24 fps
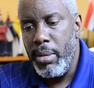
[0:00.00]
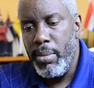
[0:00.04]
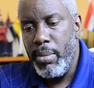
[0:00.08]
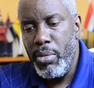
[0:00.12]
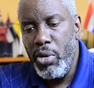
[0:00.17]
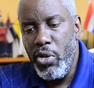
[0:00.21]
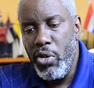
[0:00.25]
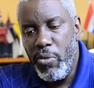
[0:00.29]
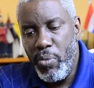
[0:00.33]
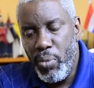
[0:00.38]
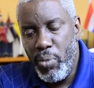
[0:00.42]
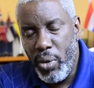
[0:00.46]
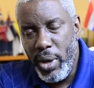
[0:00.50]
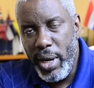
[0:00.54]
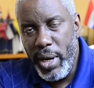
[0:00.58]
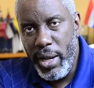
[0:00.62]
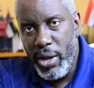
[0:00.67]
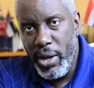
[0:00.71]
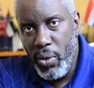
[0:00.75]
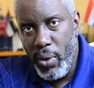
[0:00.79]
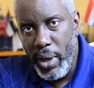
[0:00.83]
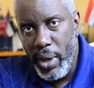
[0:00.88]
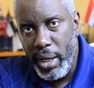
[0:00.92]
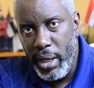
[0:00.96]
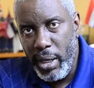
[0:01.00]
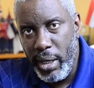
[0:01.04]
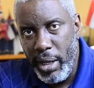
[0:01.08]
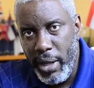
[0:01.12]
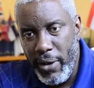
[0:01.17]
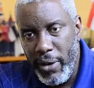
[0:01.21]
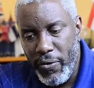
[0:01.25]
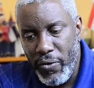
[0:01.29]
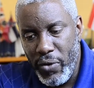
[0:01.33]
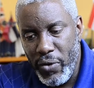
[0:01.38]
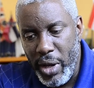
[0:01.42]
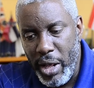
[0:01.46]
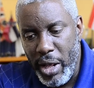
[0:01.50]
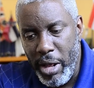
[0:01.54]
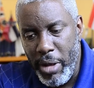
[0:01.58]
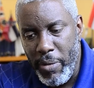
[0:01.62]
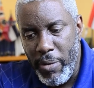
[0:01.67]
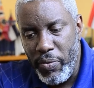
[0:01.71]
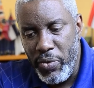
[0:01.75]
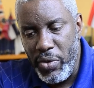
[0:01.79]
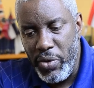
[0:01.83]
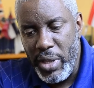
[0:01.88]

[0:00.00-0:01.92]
moved pretty quickly from